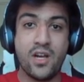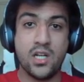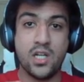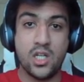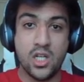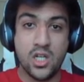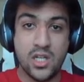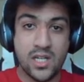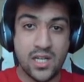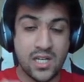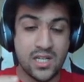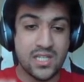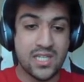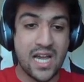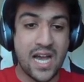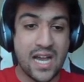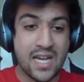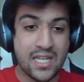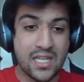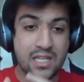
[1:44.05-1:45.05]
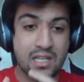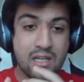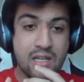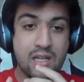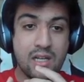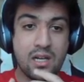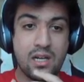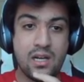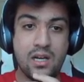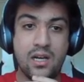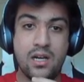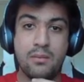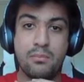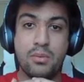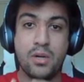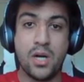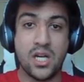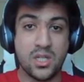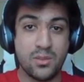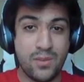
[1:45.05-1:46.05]
a good attacking
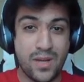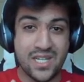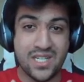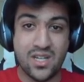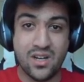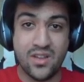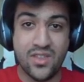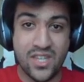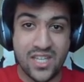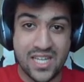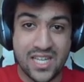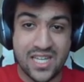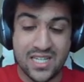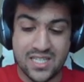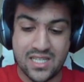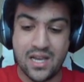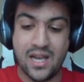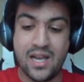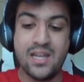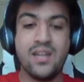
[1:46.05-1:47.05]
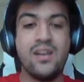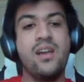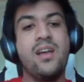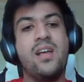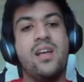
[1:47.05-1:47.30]
prospect on the king side.